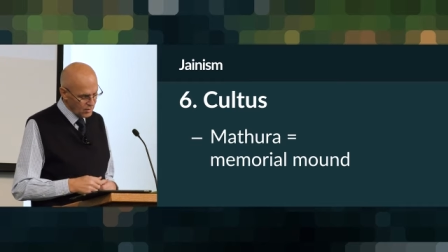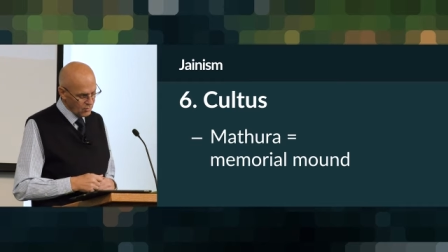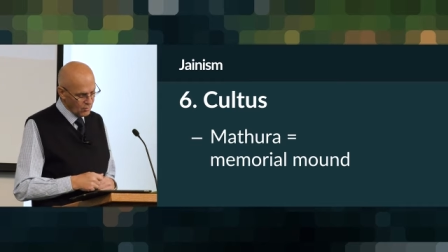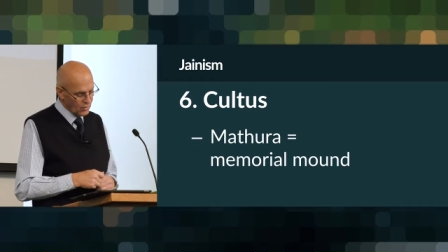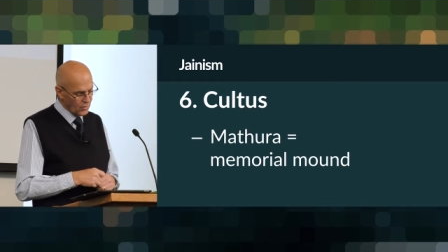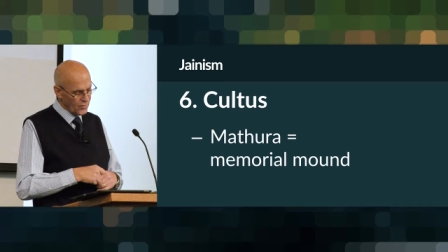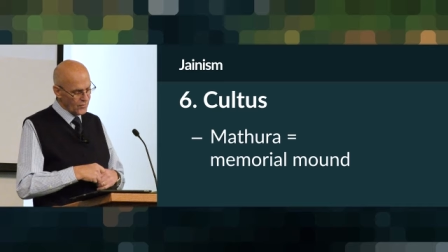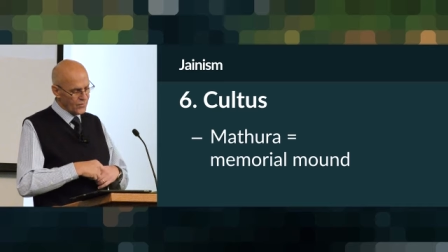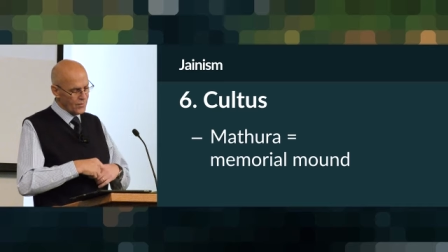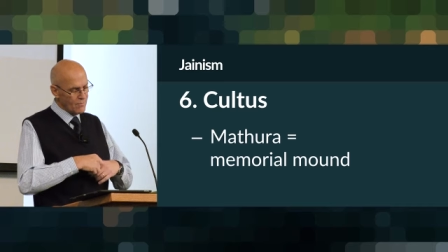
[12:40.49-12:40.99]

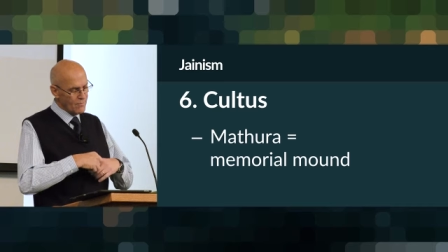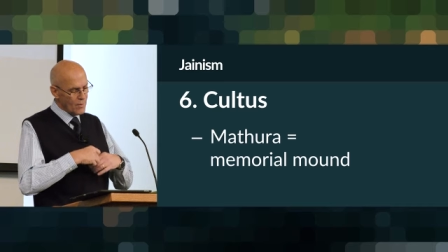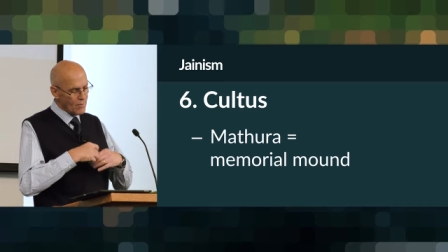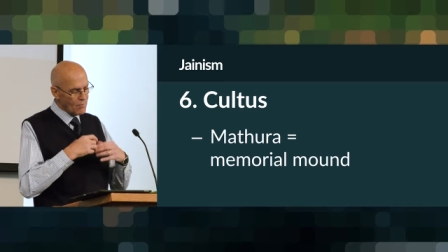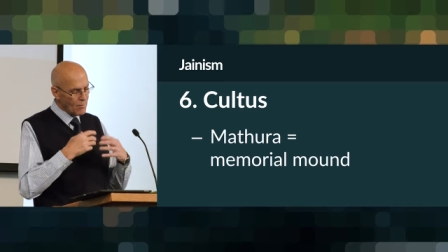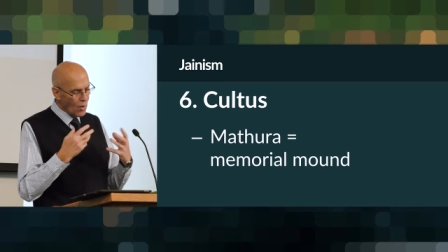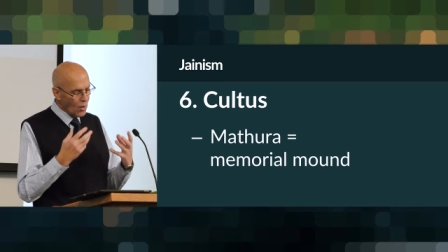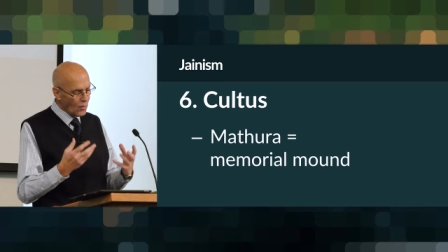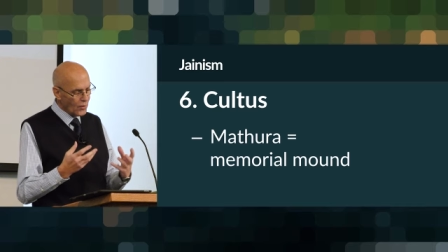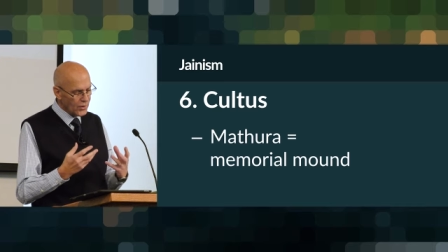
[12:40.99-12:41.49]
or the
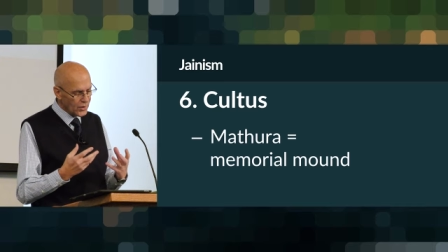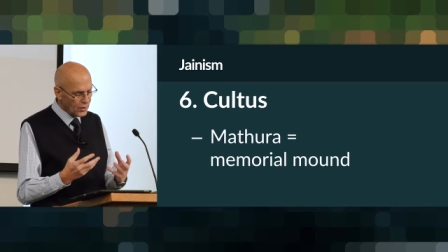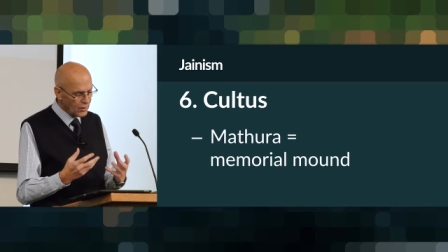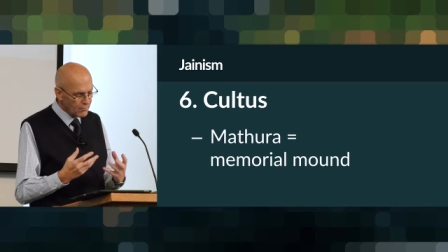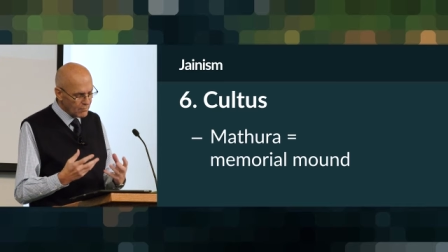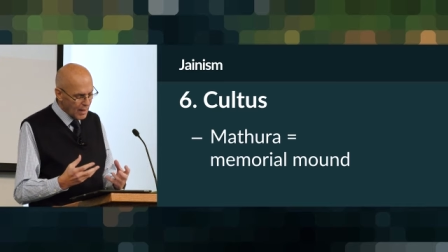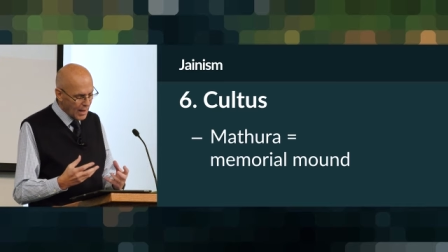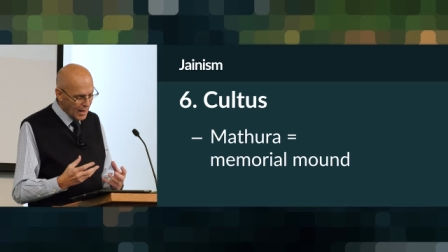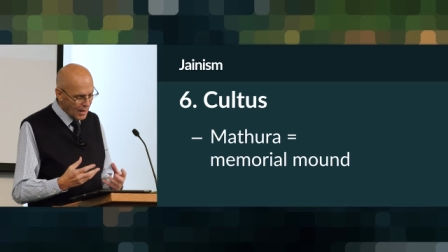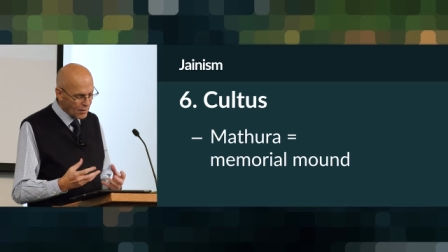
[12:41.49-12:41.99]

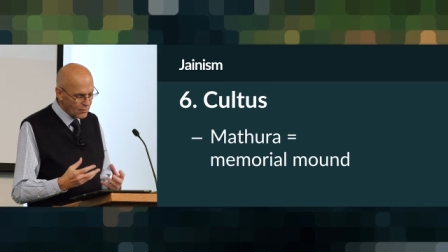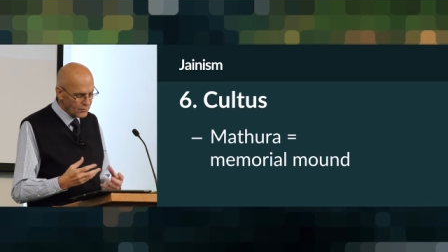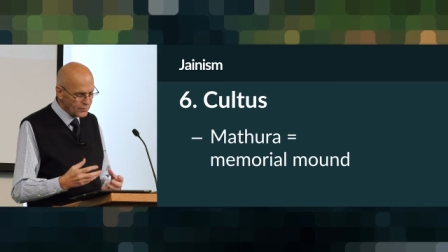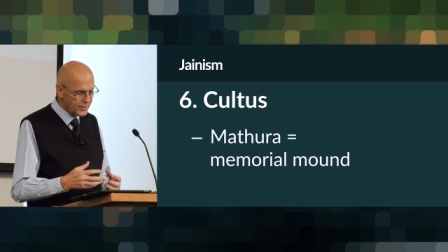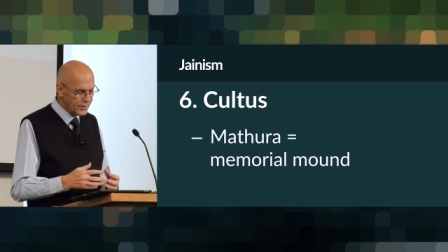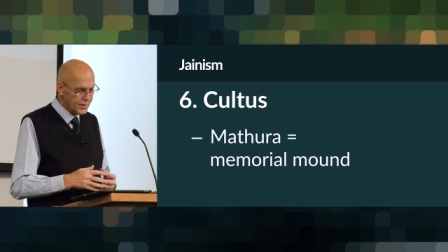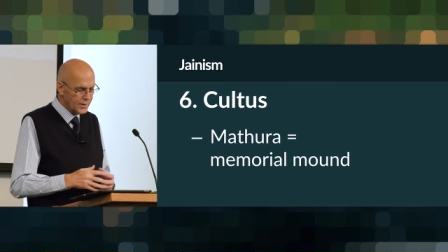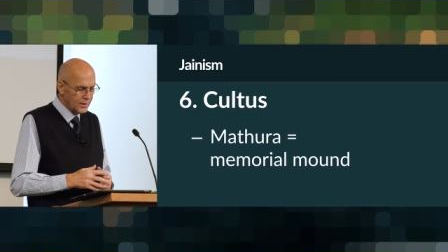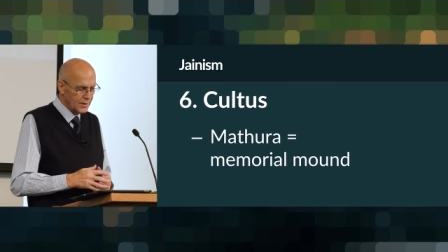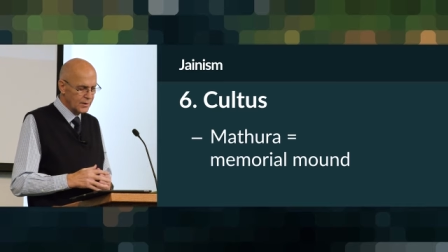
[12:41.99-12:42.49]
memorial
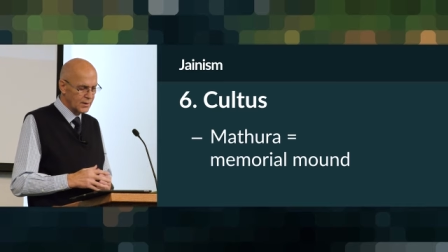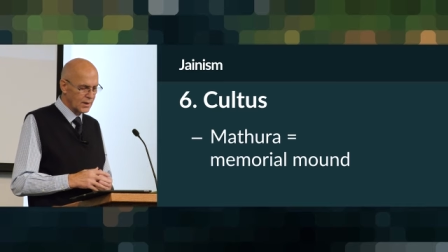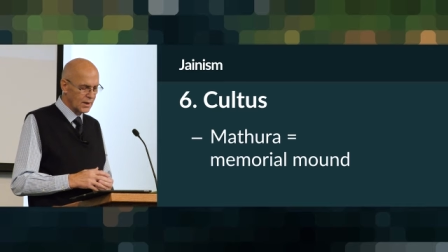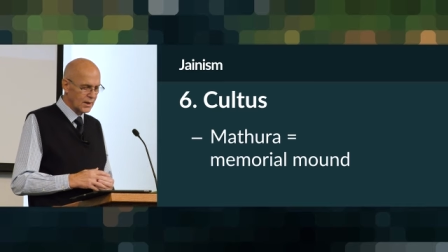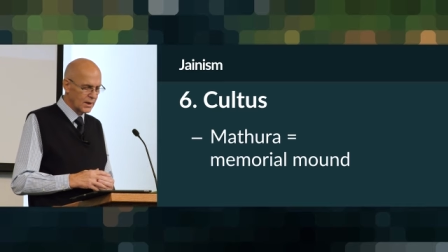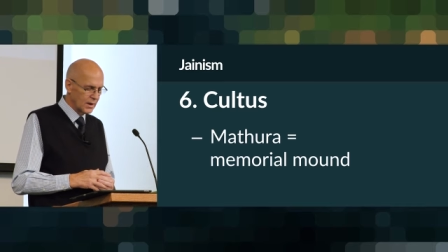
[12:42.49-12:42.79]
mound,